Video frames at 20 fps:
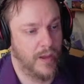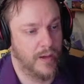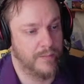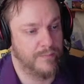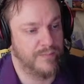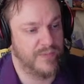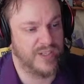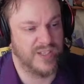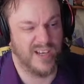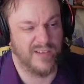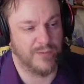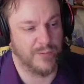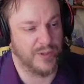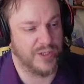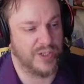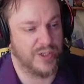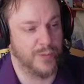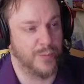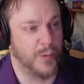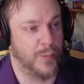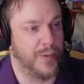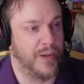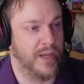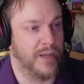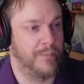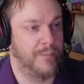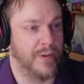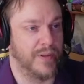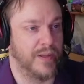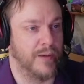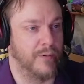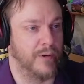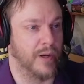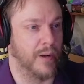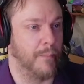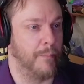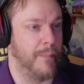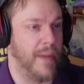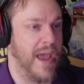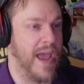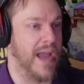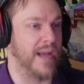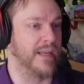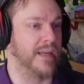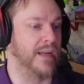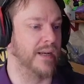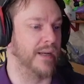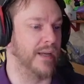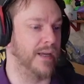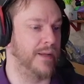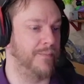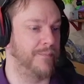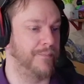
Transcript: Doesn't have to be super big, but then we're going to magnet it